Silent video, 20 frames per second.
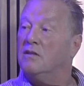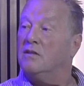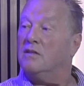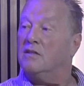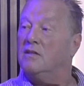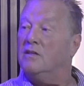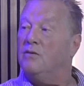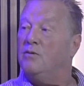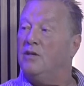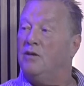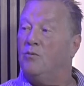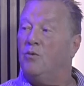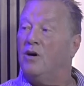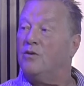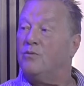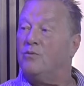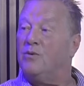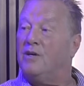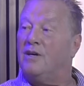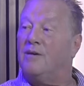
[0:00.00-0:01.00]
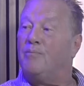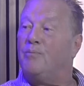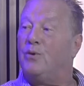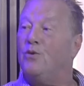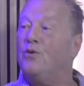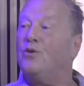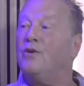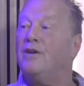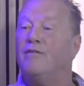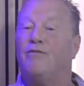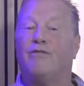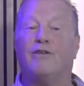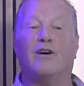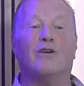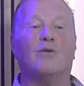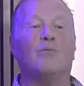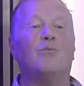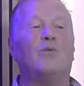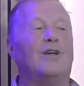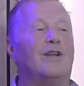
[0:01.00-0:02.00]
He worked with a brewery
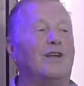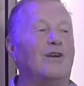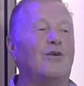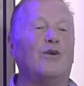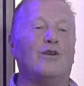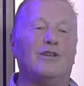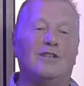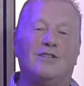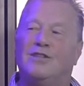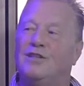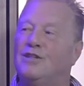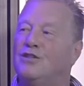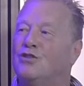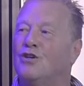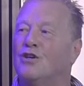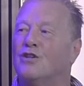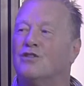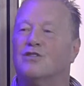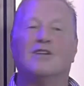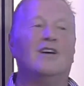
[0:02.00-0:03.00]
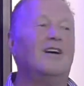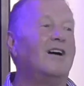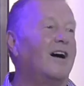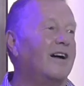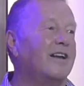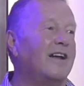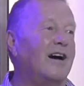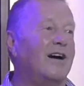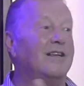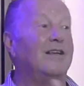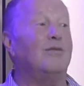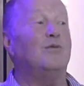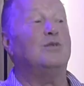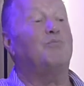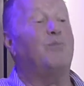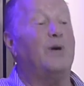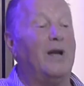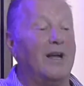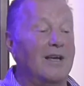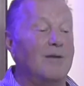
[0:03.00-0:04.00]
firm where he got the T-shirts. And he was
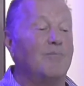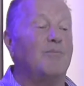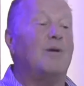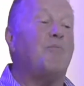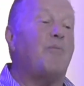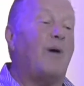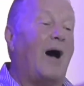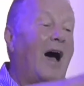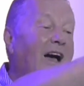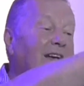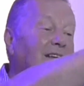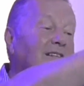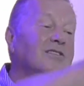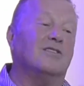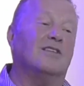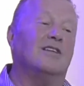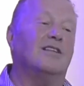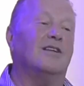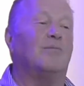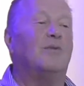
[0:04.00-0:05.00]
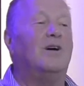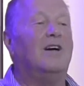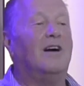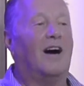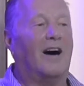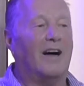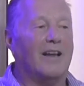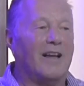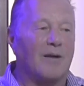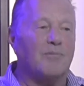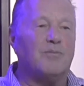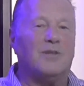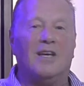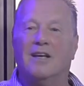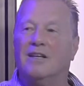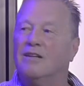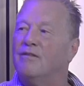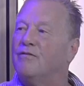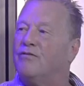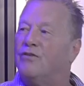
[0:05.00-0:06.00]
bringing me packets of them, and I'm
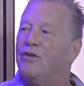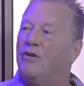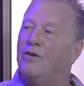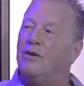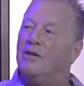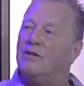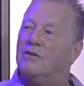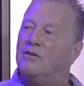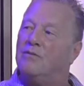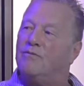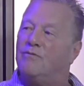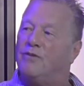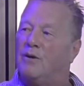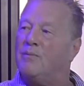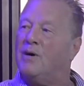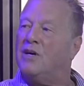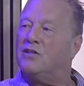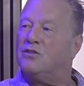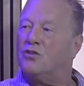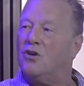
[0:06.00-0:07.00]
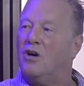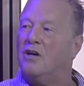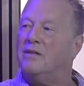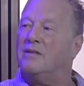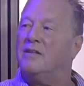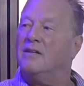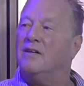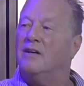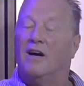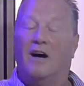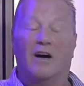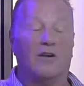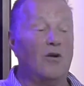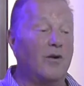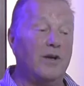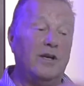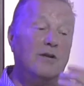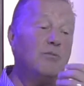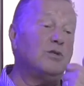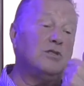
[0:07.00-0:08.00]
taking them through for my son. And all
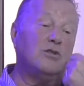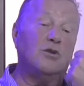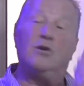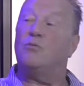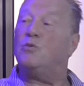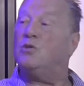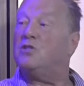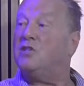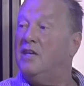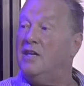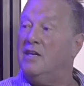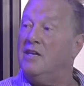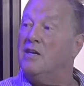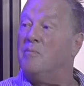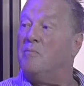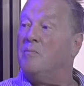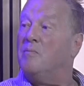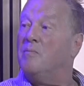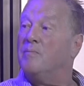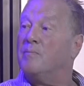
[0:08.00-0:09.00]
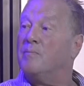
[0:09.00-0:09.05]
he was doing was eating them.